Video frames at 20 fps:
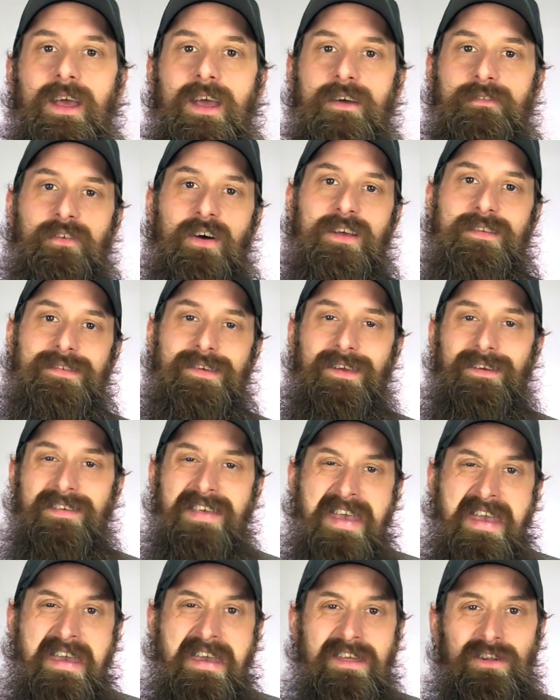If I say,
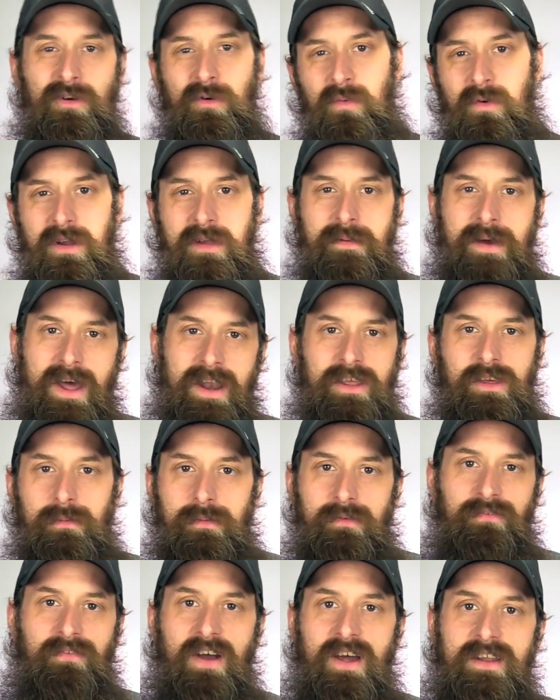eh, don't worry about it, you'll
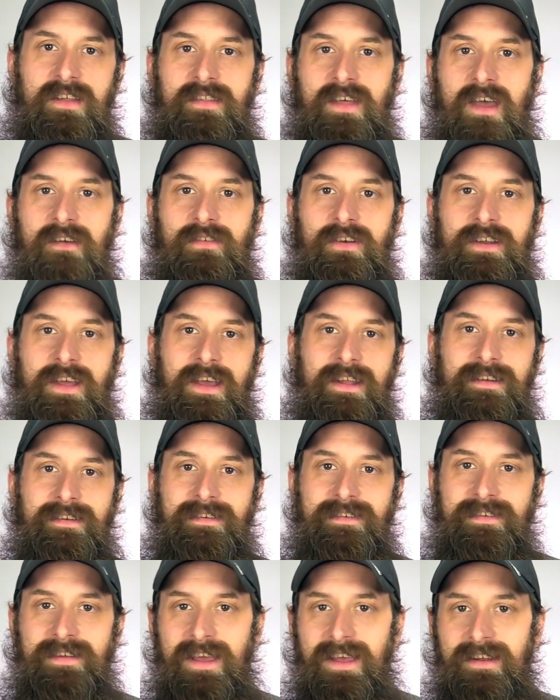be fine on the
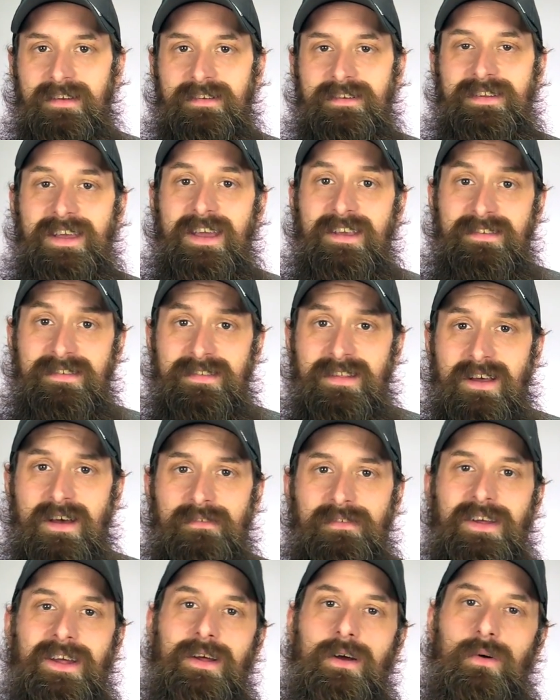everyday, day-to-day stuff,